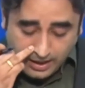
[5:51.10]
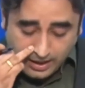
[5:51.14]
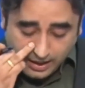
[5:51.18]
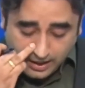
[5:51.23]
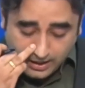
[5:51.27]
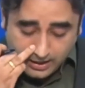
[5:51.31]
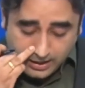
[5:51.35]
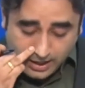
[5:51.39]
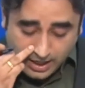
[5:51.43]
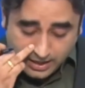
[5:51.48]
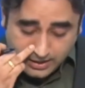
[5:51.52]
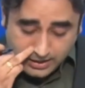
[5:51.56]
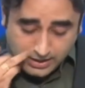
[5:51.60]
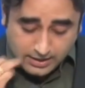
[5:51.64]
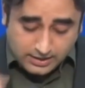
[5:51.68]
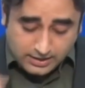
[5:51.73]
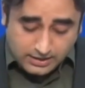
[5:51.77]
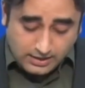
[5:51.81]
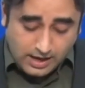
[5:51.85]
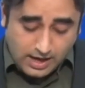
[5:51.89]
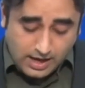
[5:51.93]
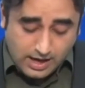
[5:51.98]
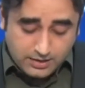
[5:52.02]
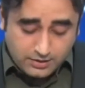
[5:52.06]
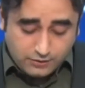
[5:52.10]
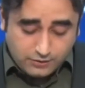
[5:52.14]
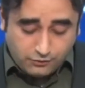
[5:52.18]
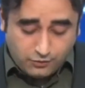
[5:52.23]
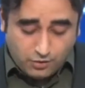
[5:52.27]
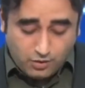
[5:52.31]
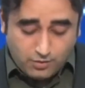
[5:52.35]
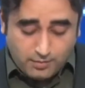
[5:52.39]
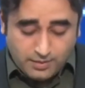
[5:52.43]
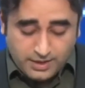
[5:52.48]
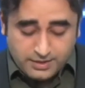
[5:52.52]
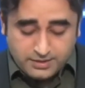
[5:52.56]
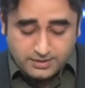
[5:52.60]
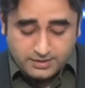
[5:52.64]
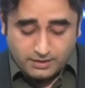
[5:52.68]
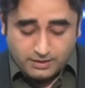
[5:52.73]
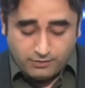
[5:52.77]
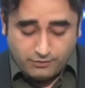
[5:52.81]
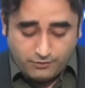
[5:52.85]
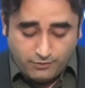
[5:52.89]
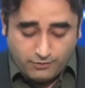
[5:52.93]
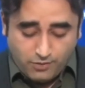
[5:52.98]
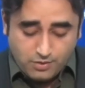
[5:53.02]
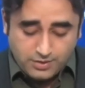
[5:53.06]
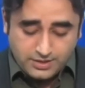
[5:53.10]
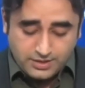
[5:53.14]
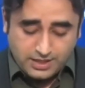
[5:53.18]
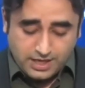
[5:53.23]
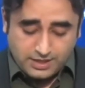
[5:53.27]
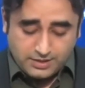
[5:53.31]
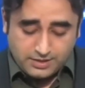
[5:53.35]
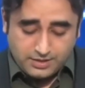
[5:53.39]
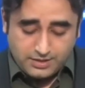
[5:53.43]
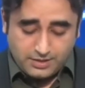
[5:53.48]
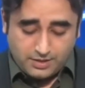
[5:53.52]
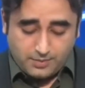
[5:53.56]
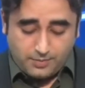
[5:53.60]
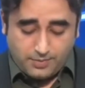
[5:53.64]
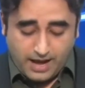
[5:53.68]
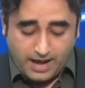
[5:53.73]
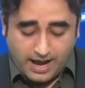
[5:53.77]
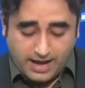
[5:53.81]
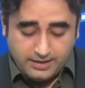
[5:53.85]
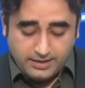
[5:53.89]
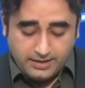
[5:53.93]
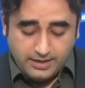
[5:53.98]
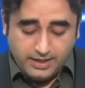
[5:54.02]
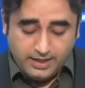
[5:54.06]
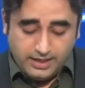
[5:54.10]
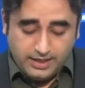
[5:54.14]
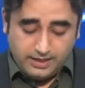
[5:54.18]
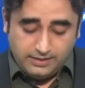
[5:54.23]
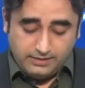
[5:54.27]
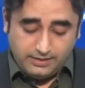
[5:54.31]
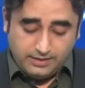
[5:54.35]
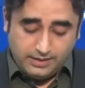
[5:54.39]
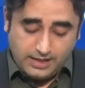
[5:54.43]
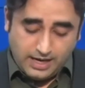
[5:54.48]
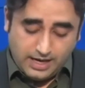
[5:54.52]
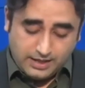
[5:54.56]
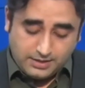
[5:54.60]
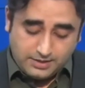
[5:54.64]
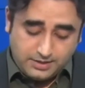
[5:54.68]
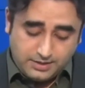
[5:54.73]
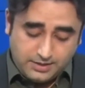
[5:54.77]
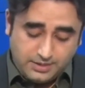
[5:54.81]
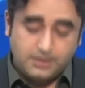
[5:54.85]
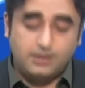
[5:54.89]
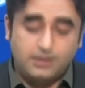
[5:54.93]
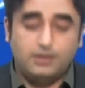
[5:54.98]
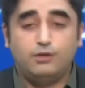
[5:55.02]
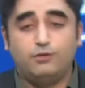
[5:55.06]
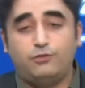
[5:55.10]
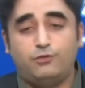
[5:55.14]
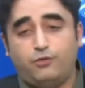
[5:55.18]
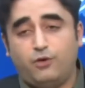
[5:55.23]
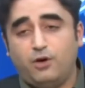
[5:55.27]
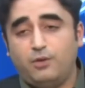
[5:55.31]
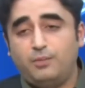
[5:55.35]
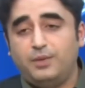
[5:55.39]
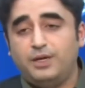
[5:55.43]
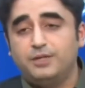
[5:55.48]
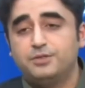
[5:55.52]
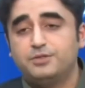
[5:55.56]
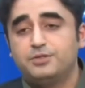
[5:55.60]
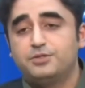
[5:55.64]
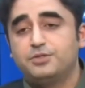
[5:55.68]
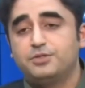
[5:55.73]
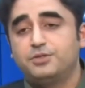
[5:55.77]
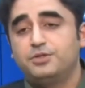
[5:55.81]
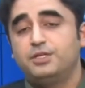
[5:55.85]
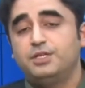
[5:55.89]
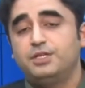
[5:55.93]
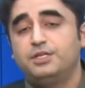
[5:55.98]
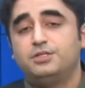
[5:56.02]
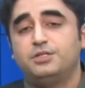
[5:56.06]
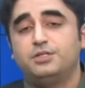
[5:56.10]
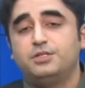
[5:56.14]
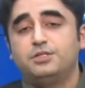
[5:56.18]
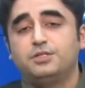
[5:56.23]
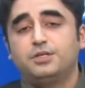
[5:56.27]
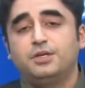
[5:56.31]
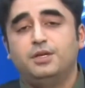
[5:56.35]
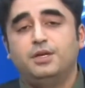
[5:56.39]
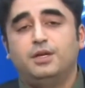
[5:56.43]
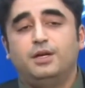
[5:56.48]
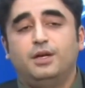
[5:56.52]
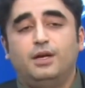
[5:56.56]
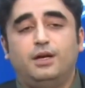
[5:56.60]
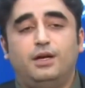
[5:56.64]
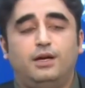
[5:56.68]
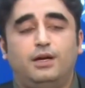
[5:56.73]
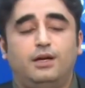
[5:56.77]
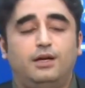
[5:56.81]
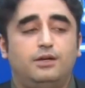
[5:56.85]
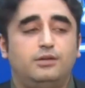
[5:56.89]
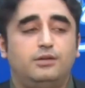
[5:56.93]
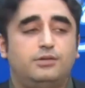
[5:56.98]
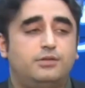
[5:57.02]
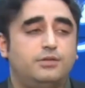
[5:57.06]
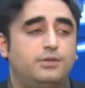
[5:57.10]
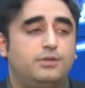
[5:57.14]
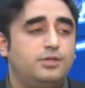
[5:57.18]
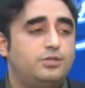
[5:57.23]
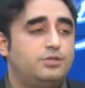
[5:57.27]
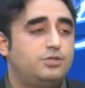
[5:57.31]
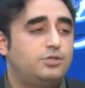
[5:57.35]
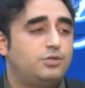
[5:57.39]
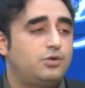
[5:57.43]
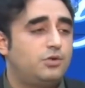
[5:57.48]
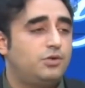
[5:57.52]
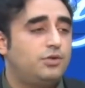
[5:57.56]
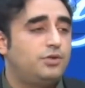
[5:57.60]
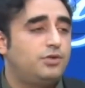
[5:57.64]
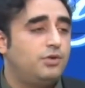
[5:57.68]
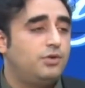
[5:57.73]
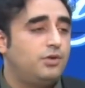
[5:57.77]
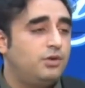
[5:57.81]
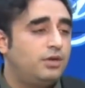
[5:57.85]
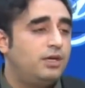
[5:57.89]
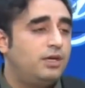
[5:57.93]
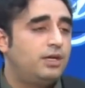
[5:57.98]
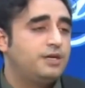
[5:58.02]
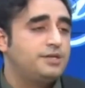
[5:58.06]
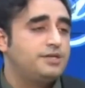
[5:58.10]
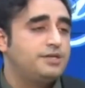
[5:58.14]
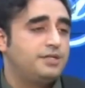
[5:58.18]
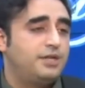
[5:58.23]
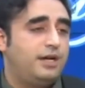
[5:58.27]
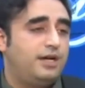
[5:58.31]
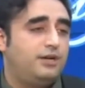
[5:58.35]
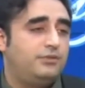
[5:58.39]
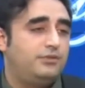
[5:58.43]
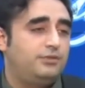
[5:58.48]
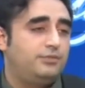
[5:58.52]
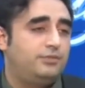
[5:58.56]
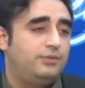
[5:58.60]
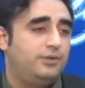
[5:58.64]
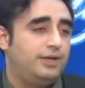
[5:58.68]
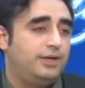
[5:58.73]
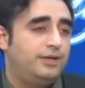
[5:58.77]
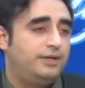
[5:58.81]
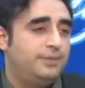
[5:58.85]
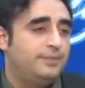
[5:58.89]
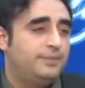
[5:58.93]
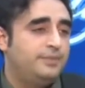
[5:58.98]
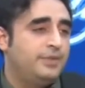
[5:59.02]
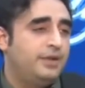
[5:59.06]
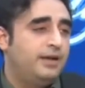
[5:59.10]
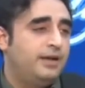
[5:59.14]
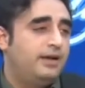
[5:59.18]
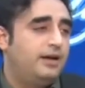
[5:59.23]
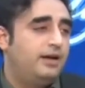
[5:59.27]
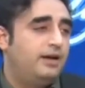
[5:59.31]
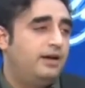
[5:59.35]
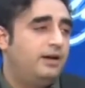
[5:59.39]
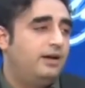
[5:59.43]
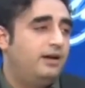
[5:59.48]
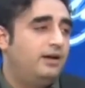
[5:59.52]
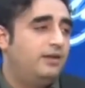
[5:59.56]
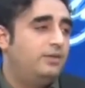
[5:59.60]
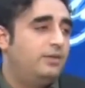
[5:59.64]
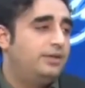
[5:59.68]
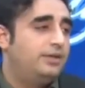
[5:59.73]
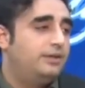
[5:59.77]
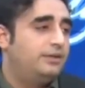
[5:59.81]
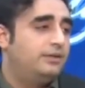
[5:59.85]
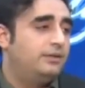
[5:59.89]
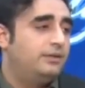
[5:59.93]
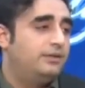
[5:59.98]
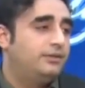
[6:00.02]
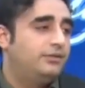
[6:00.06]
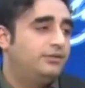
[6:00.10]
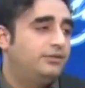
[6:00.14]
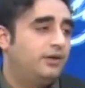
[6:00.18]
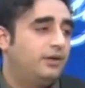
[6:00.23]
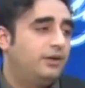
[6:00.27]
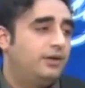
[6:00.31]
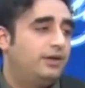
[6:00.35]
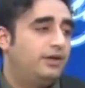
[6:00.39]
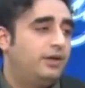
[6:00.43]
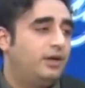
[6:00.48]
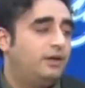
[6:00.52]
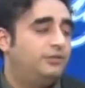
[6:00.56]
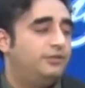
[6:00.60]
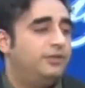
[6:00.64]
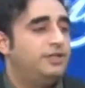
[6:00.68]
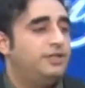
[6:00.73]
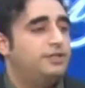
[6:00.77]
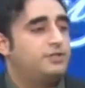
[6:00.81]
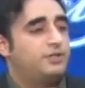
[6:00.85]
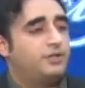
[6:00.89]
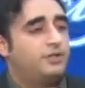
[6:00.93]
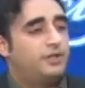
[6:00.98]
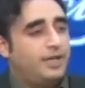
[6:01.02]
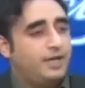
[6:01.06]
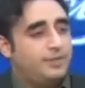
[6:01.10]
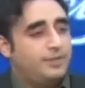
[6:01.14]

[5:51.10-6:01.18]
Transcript: conducted in the last 4 months, and 4 sessions are planned in the next 4 months. So this is to ensure that all our staff employed with the Foreign Office or at